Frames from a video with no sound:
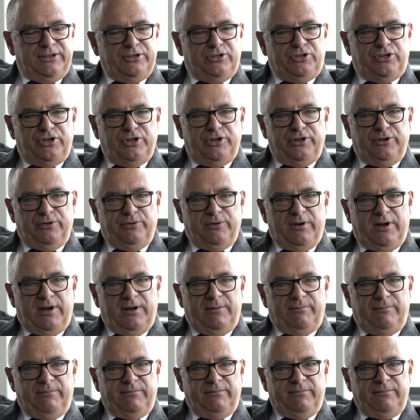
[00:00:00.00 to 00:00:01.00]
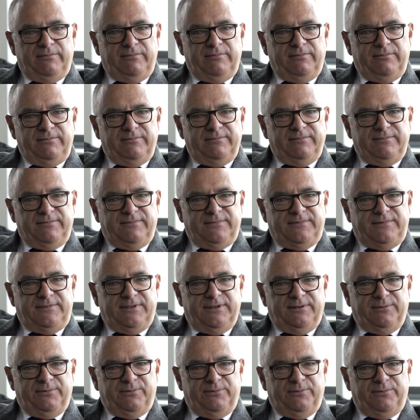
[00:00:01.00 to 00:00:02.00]
to um,
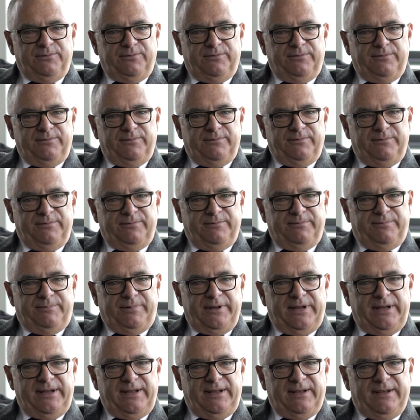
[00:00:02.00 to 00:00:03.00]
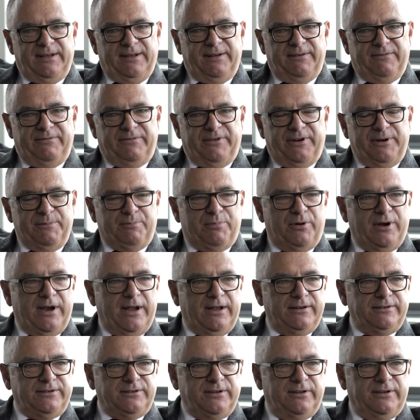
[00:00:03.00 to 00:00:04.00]
to being uh, very
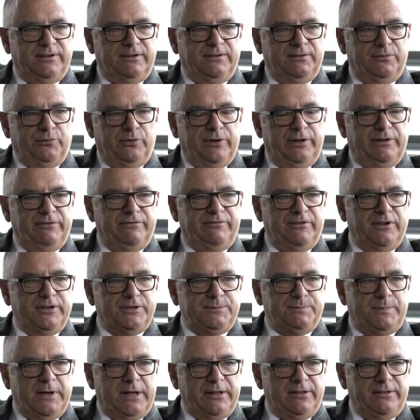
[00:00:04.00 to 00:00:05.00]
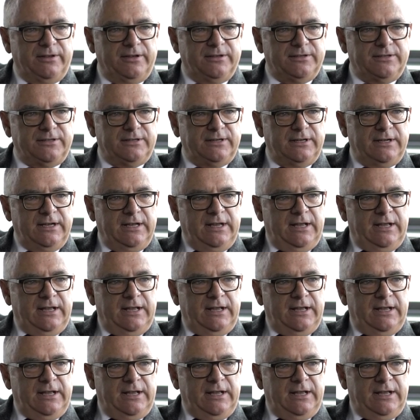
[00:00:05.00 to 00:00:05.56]
proud to win the first Bathurst